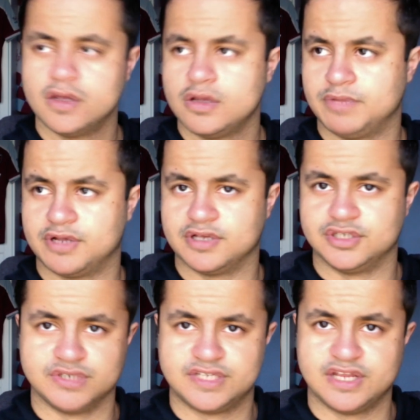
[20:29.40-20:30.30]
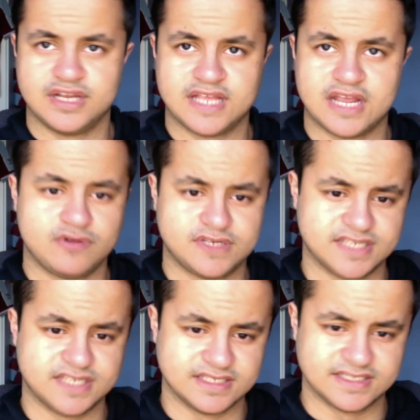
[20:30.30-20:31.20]
Because you're going to get
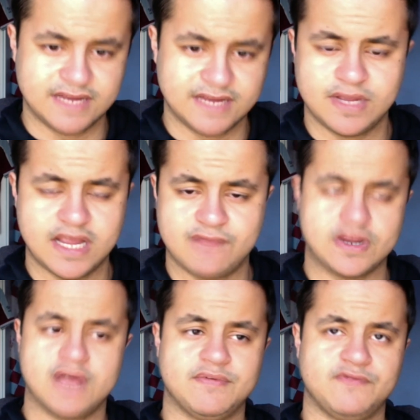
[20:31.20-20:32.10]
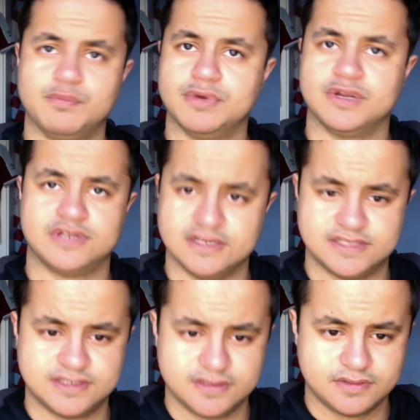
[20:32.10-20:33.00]
criticized the same way every other footballer
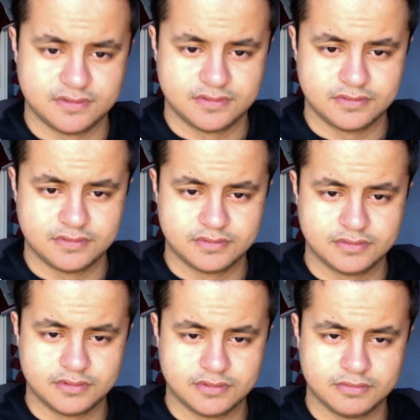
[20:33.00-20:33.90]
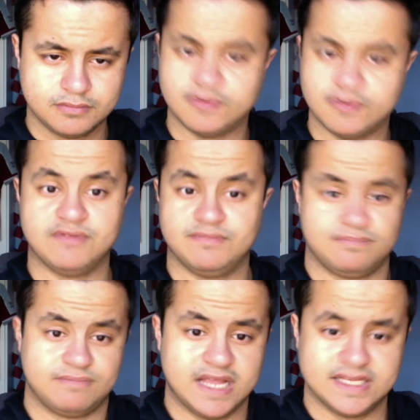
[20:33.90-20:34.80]
does. And
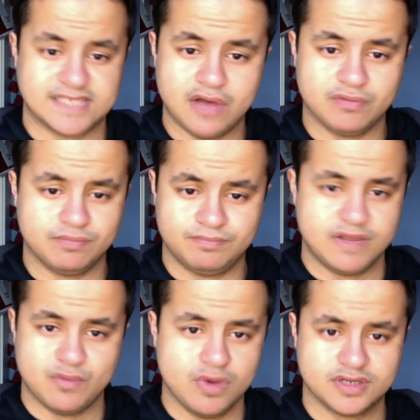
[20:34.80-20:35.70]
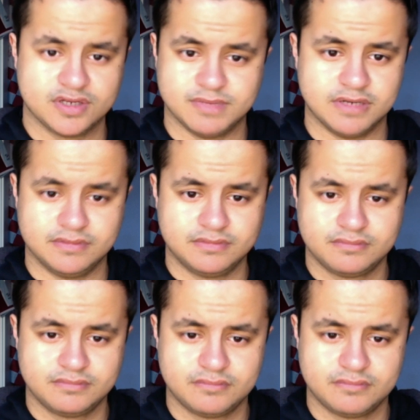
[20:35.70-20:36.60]
that is how it works, man.
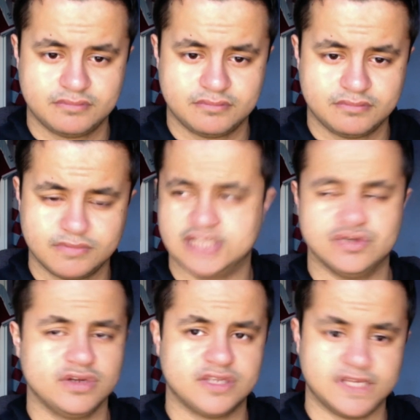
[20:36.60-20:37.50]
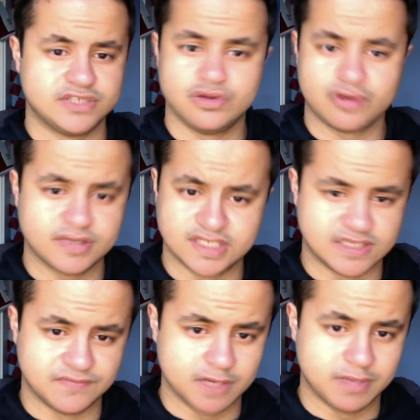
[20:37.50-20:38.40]
He's not going to
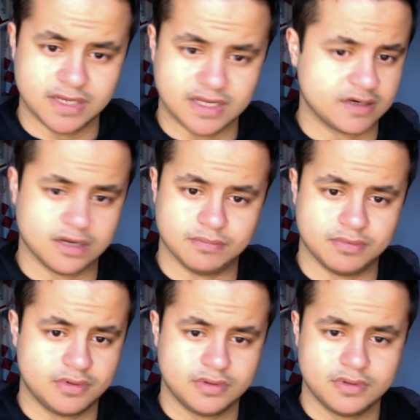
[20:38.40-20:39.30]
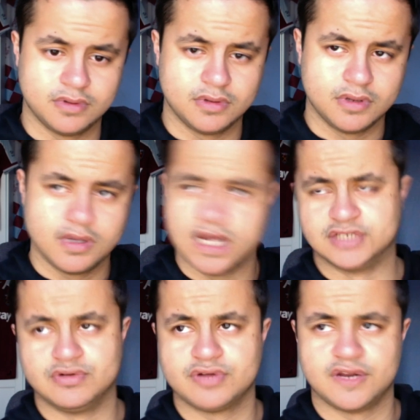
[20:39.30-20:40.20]
develop at that club. And he's
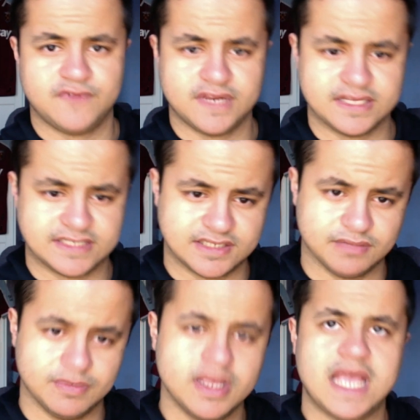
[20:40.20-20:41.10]
not going to fit that system.